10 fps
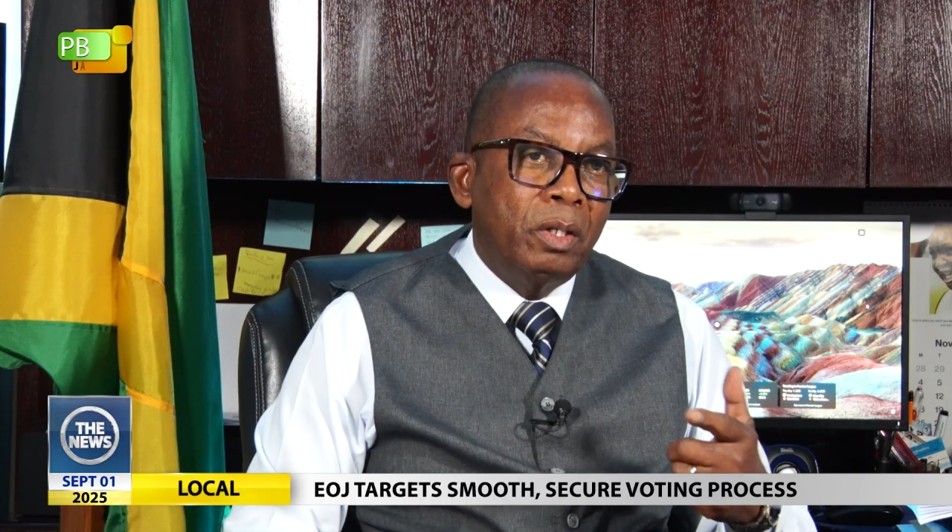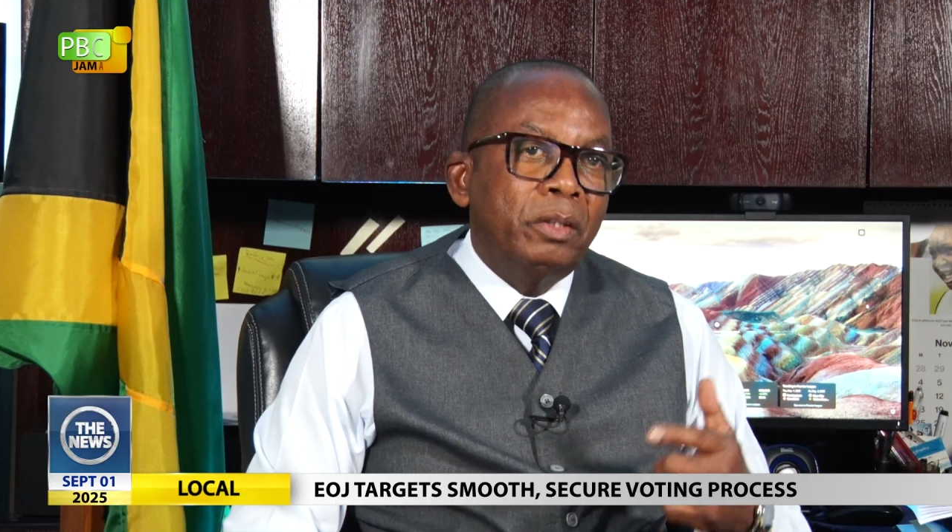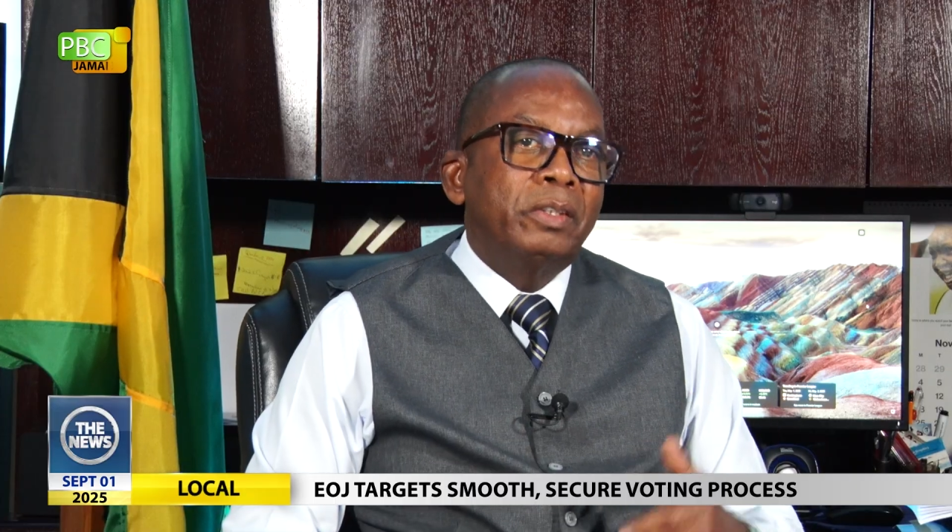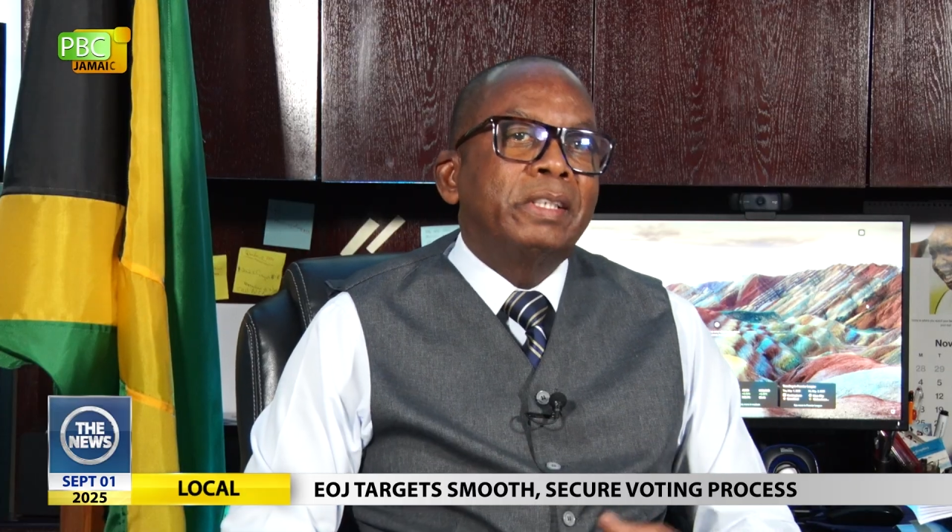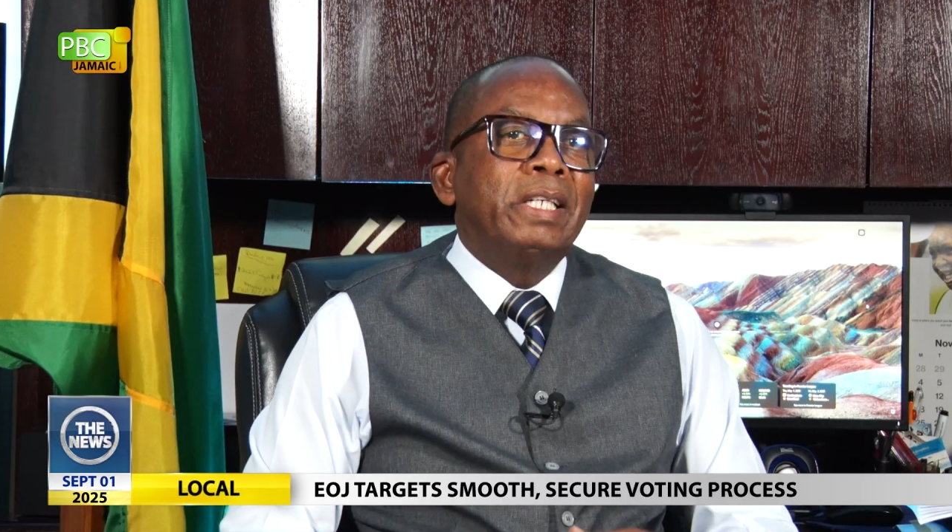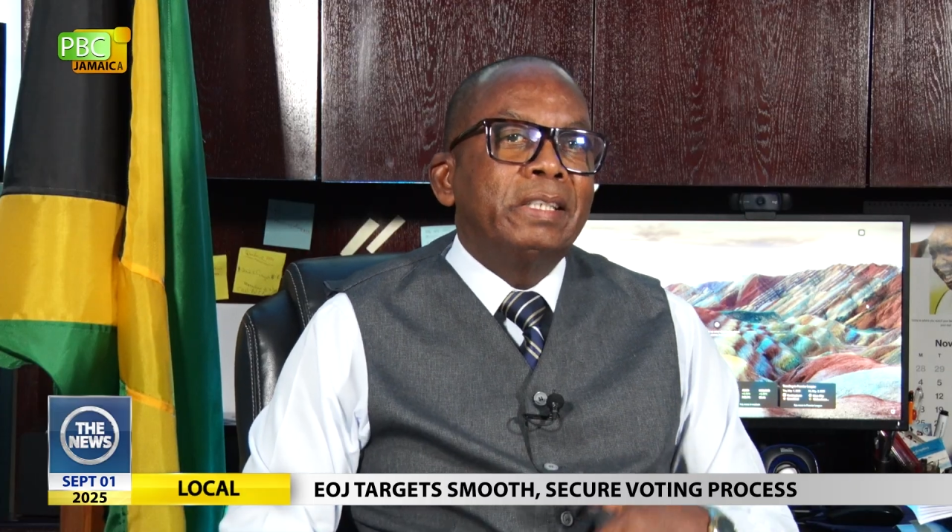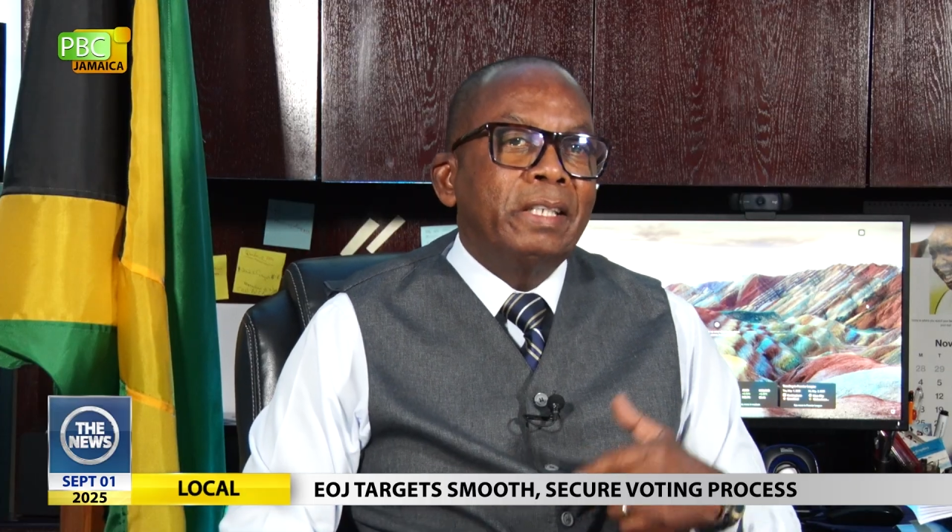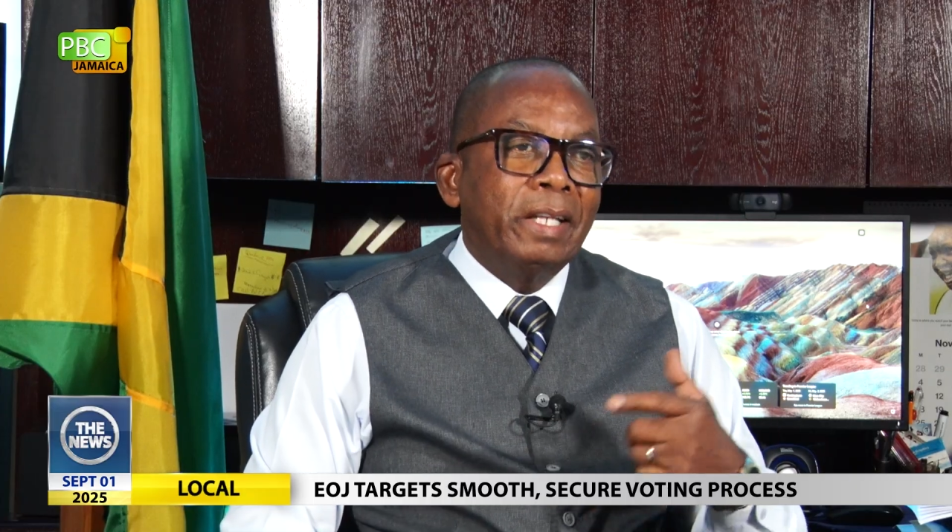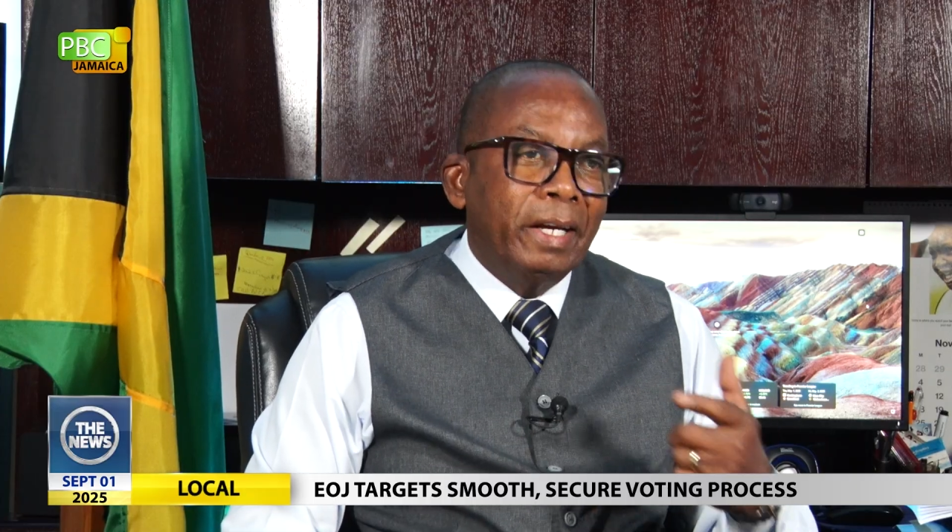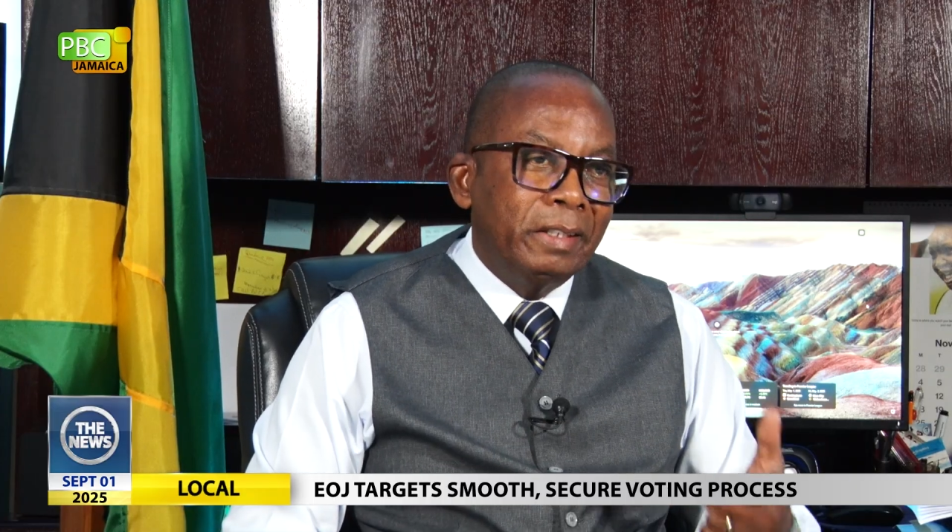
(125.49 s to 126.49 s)
to
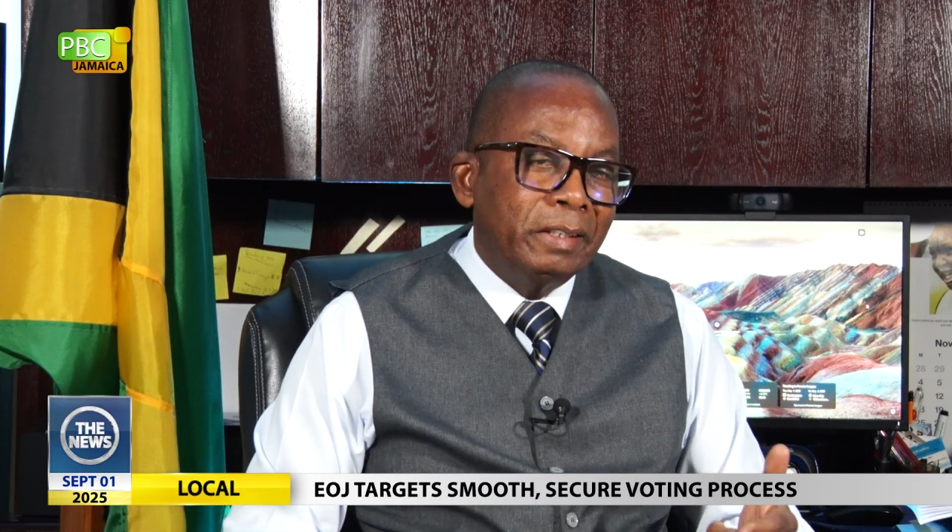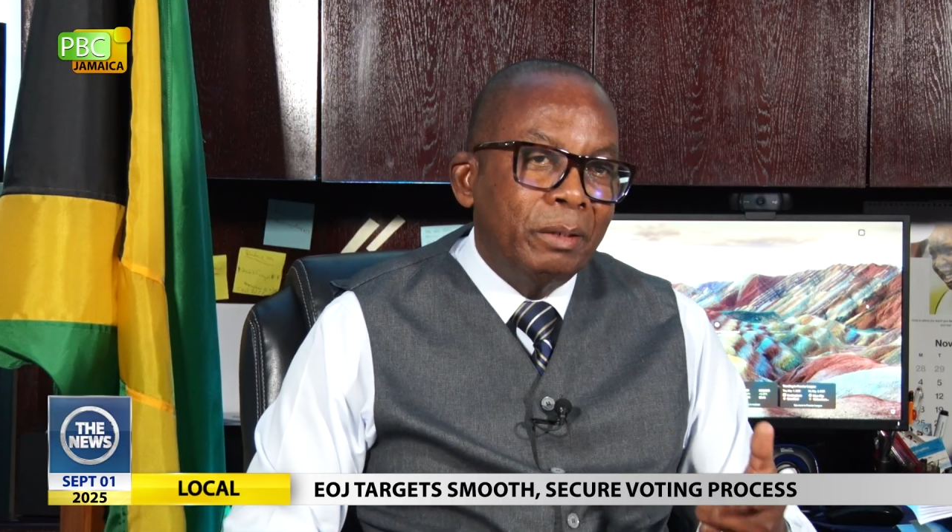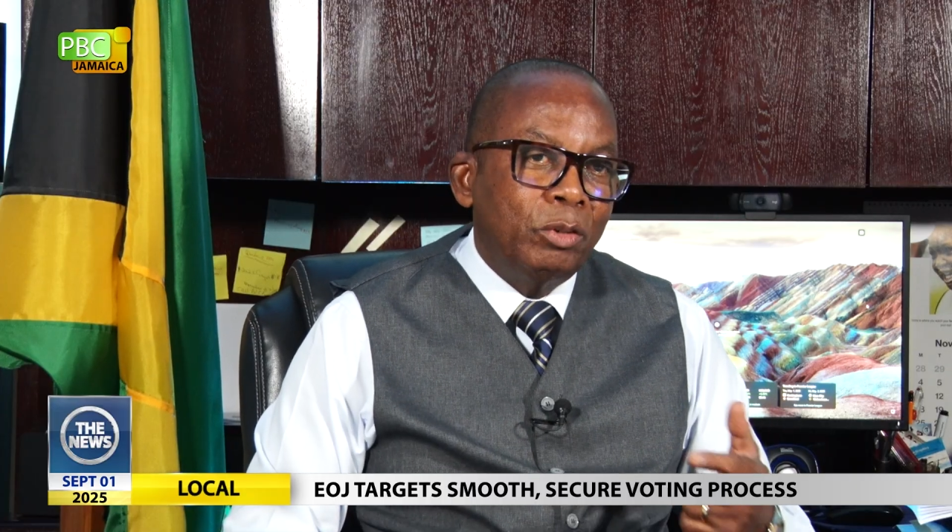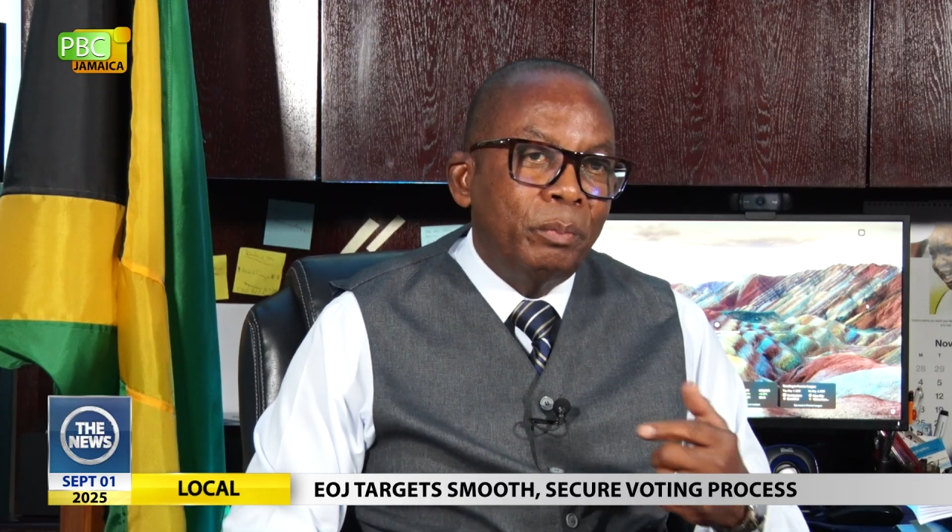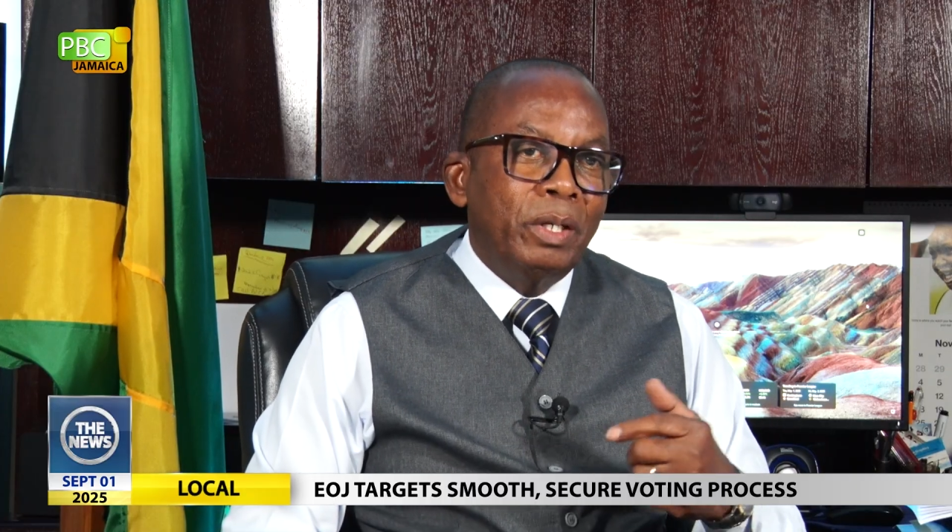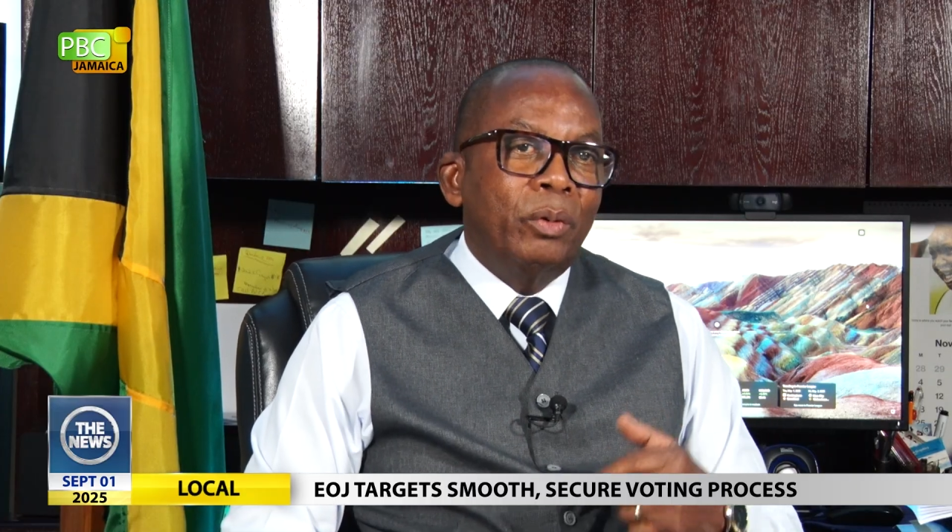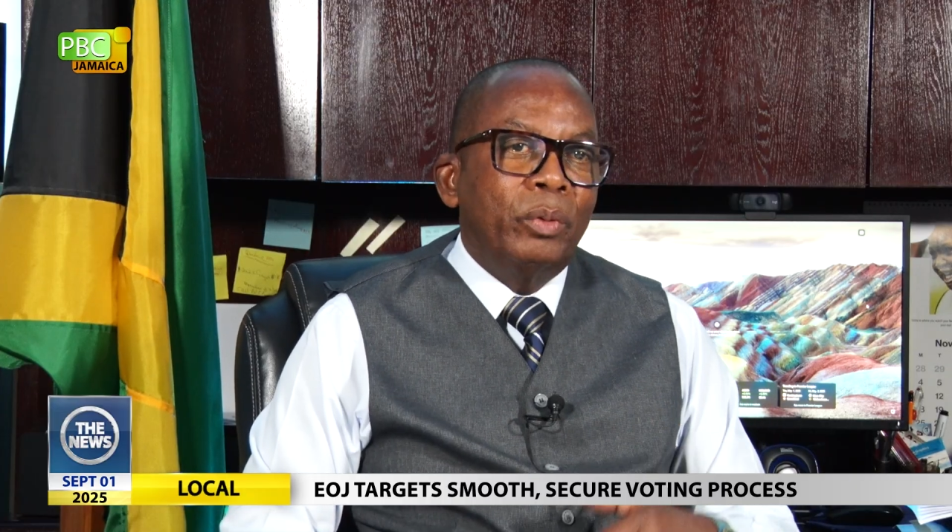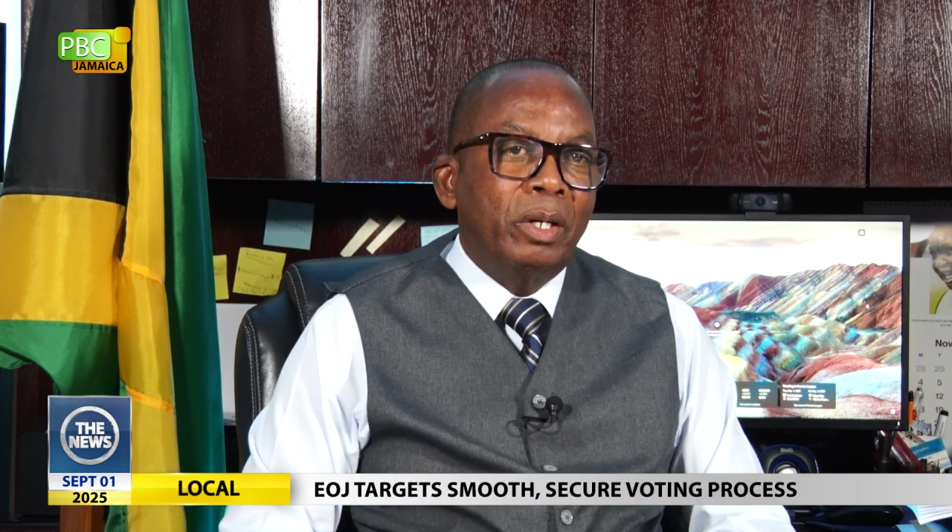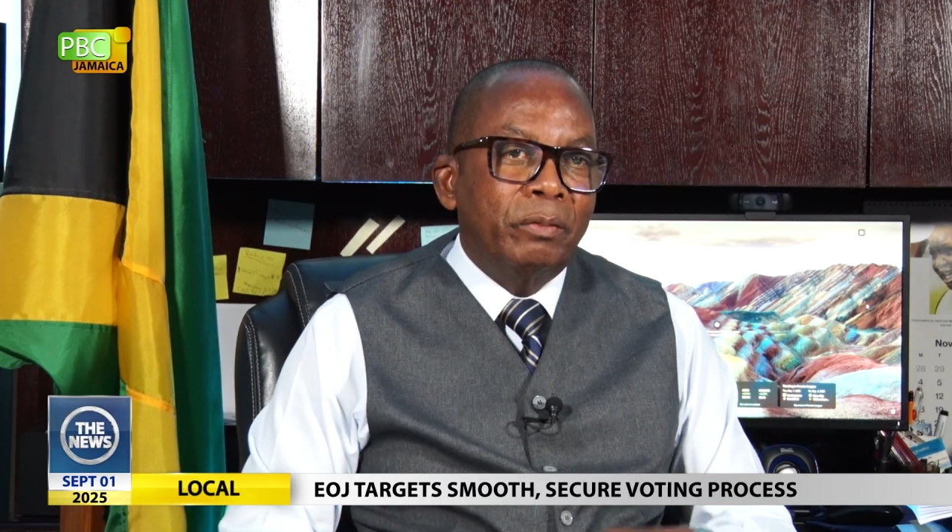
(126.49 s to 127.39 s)
sensitize them to be aware